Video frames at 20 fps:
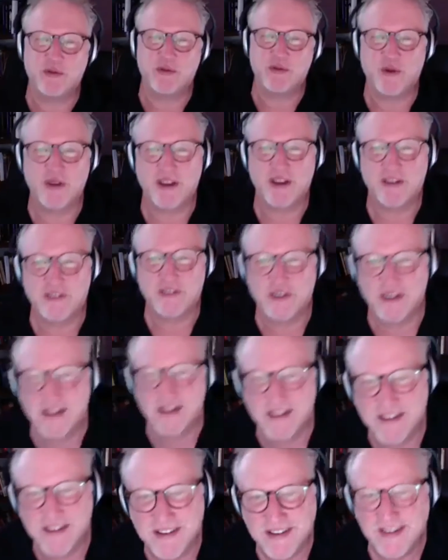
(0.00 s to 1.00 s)

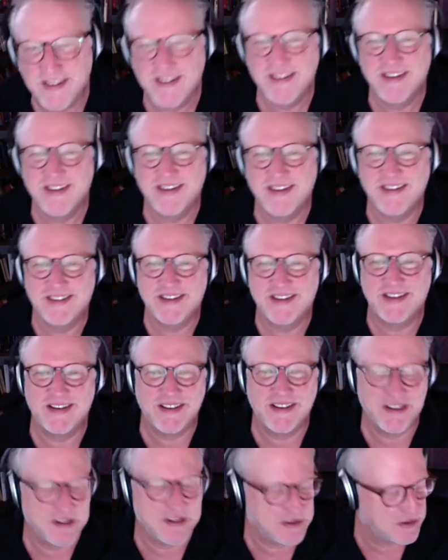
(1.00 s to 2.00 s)
yesterday. He's
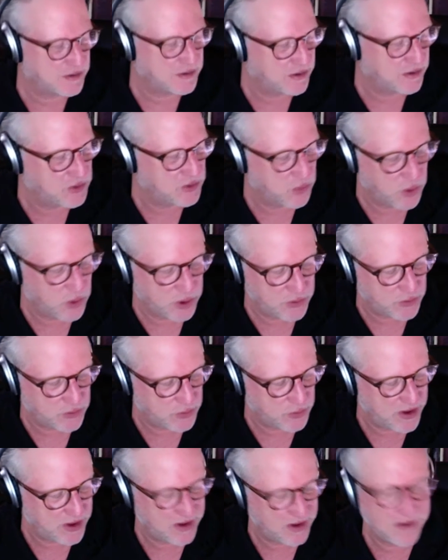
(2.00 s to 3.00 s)
a wonderful
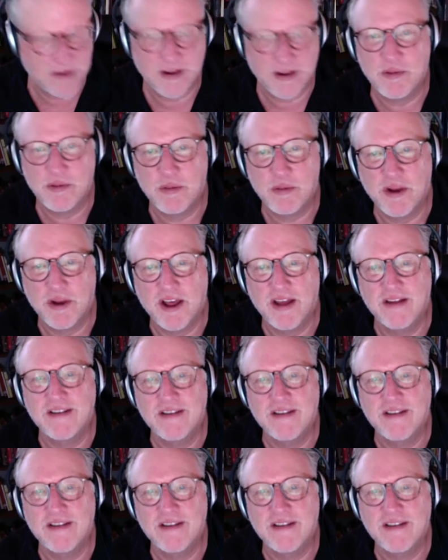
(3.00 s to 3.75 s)
man. Love him a lot.